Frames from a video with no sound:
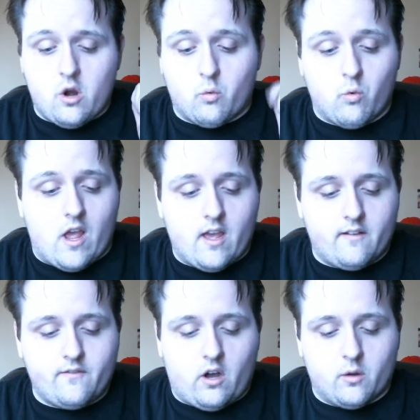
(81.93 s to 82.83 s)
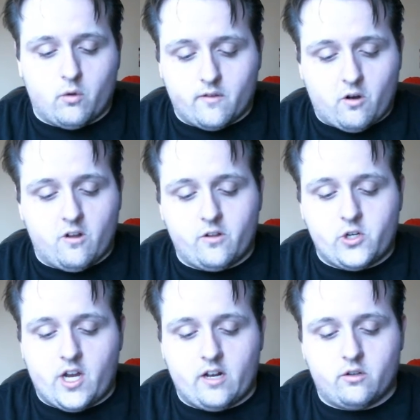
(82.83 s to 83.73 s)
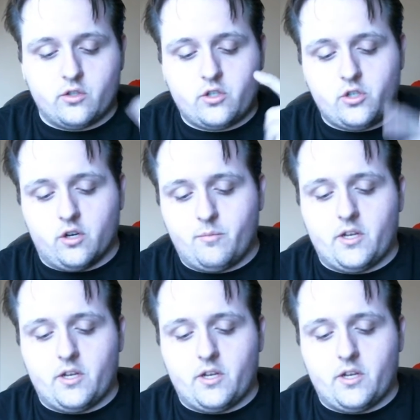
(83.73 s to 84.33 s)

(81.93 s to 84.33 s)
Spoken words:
Rev on one of our other channels should